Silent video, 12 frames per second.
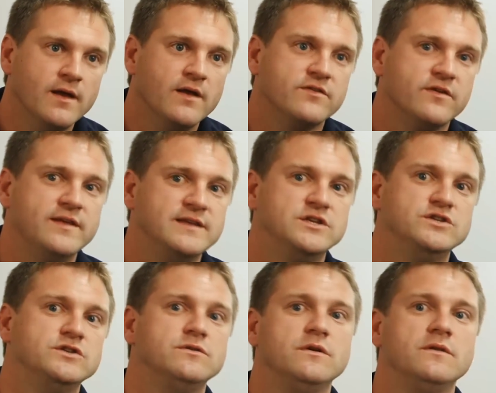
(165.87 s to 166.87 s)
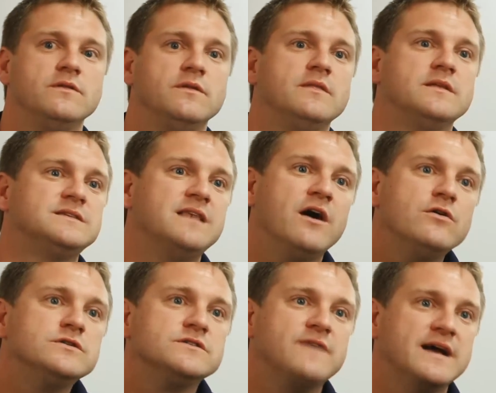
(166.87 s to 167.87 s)
So there's
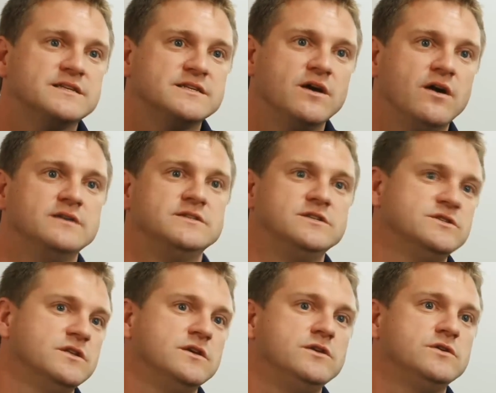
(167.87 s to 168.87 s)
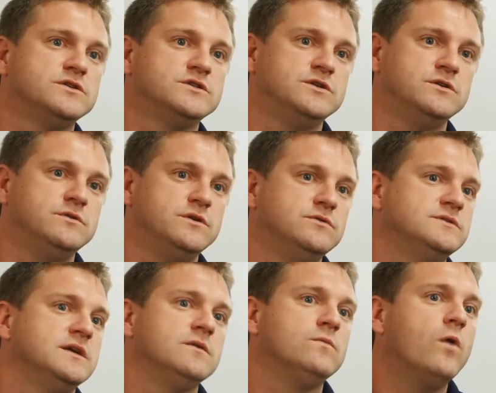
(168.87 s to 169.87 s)
loads of exercises that you can do
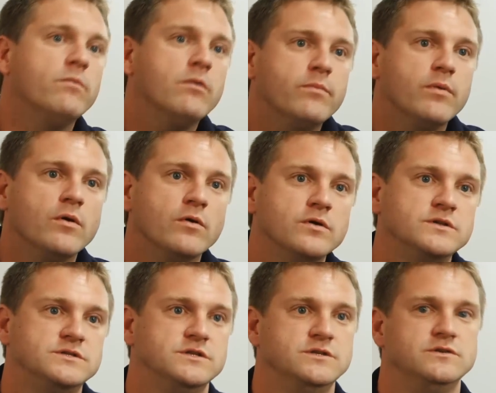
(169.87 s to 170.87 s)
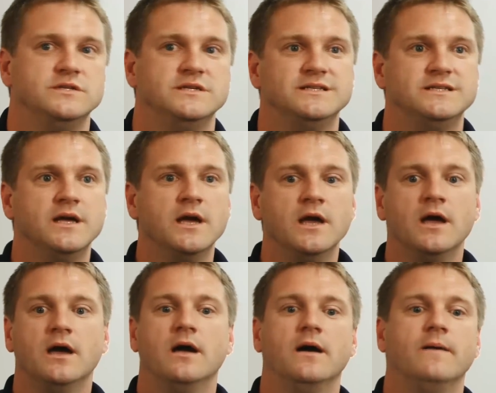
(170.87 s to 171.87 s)
using wobble boards and using
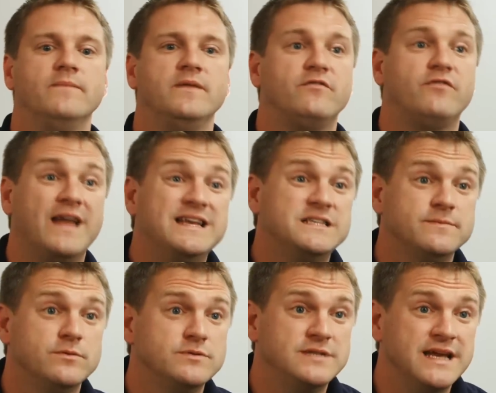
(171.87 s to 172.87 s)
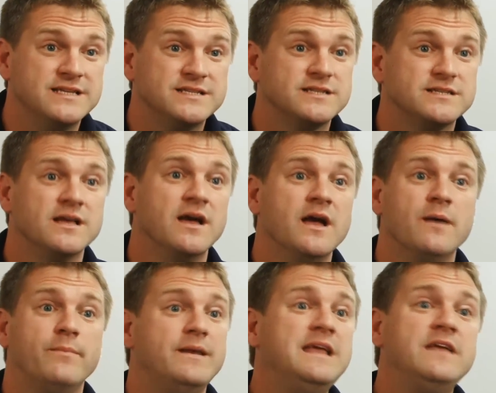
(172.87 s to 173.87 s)
inflatable discs,
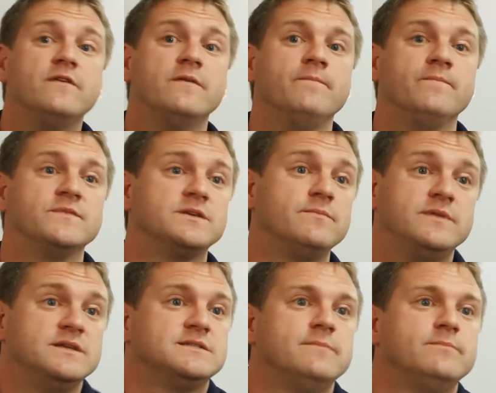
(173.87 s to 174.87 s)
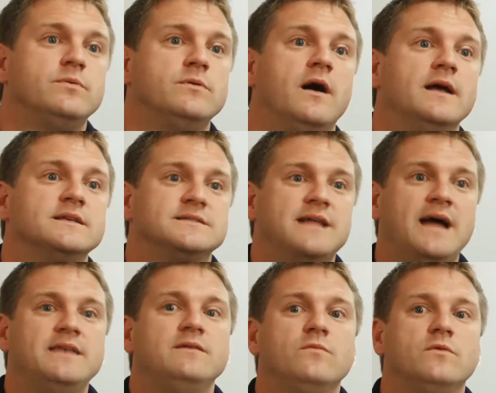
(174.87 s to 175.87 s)
but even something simple like
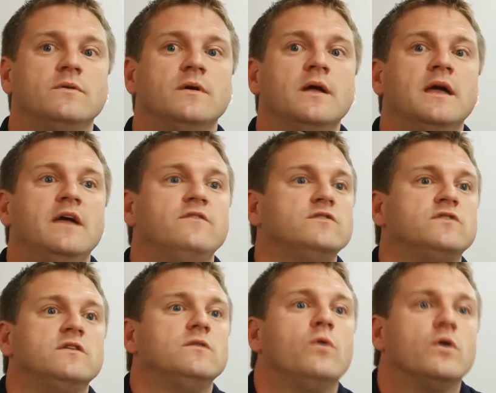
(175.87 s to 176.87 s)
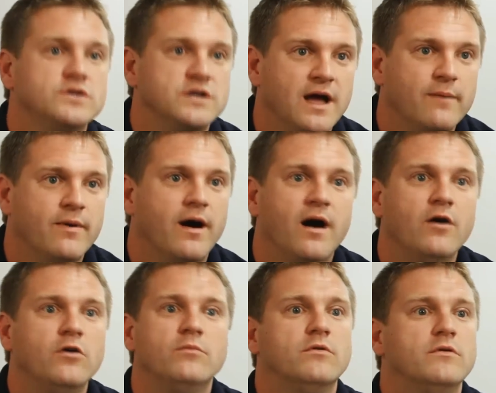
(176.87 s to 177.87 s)
standing, if you're doing the washing up at
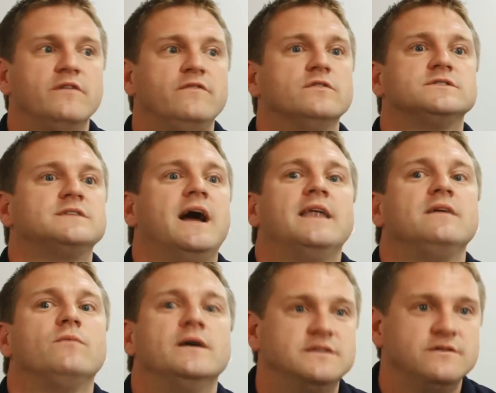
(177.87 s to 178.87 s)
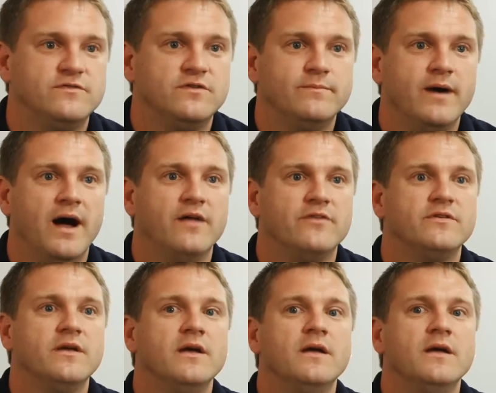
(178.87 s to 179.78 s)
home or if you're standing waiting for a bus,